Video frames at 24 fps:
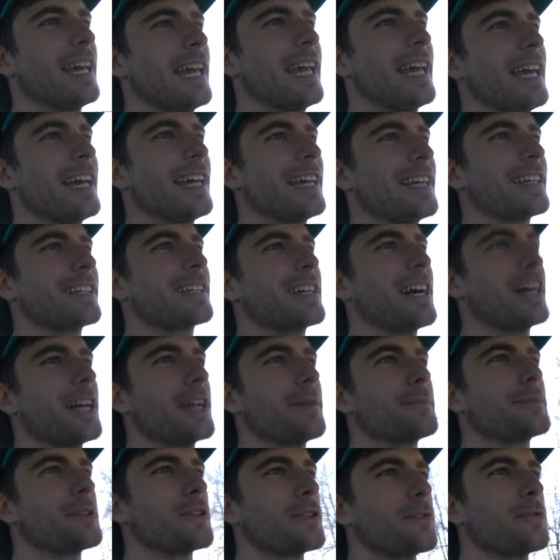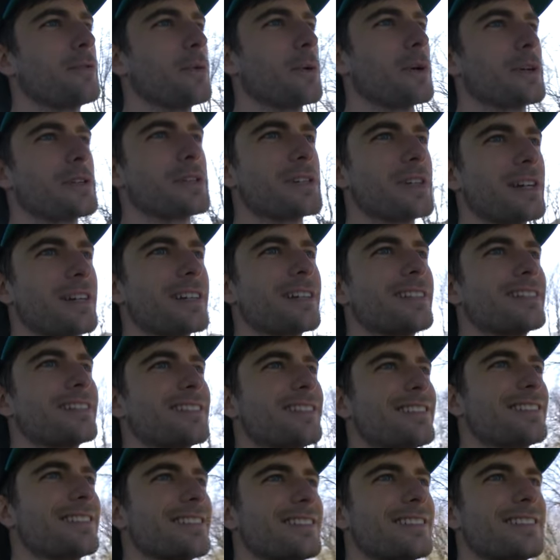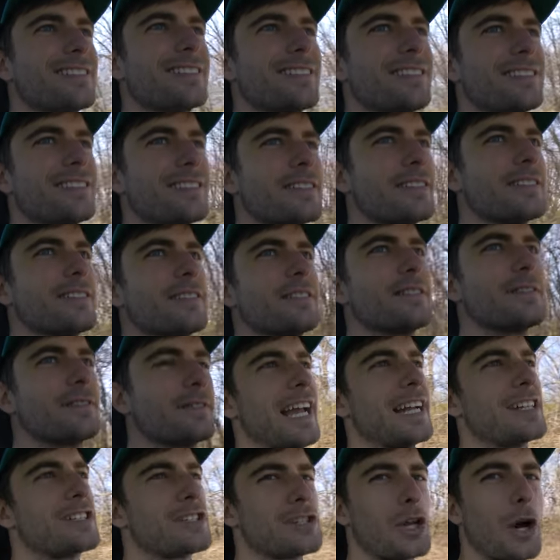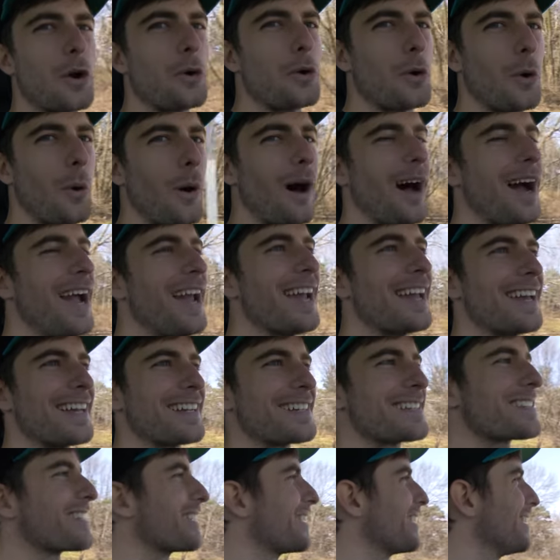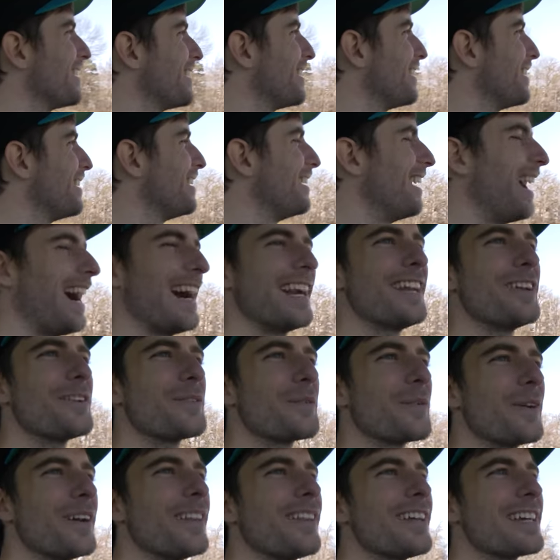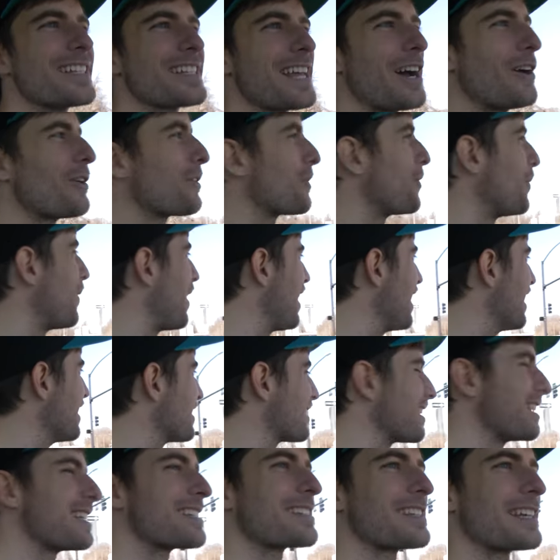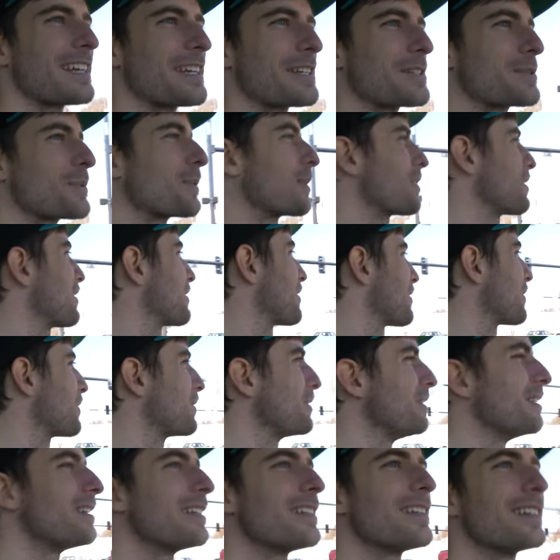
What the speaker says: And caught up to the Forester. It's so quiet. I didn't realize how quiet these things were, dude.